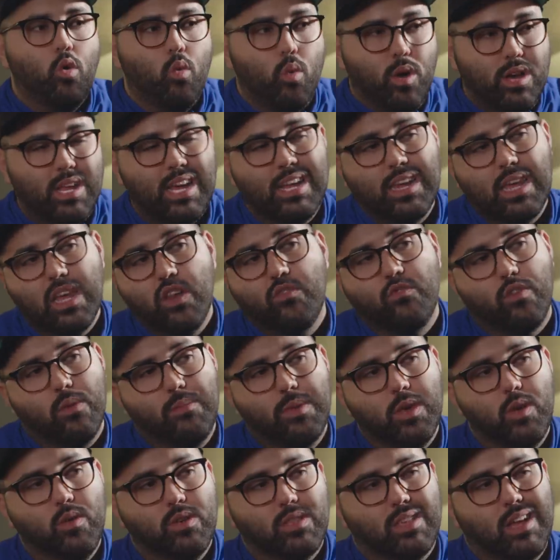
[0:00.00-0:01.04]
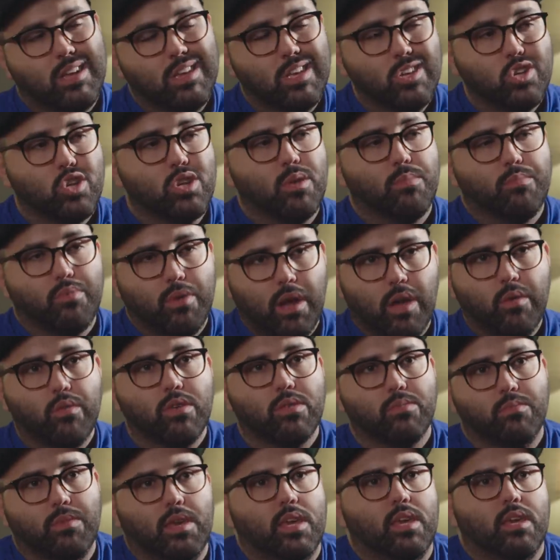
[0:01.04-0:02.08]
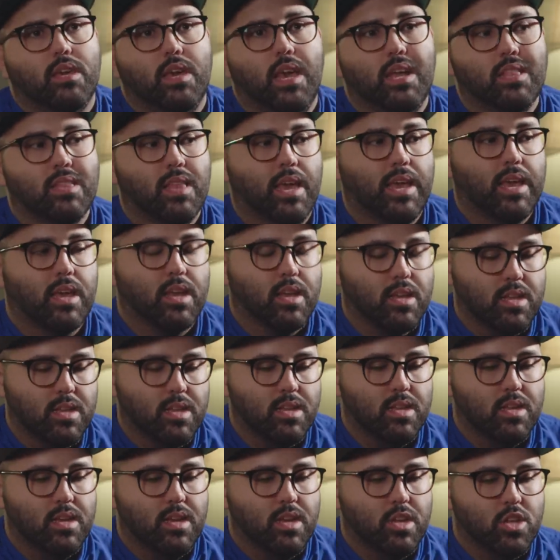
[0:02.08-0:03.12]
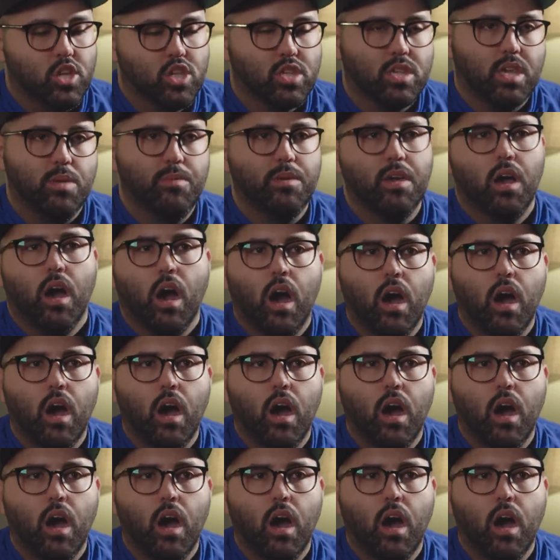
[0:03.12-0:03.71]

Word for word: What I need from you is I need you to pray with me and like just give me a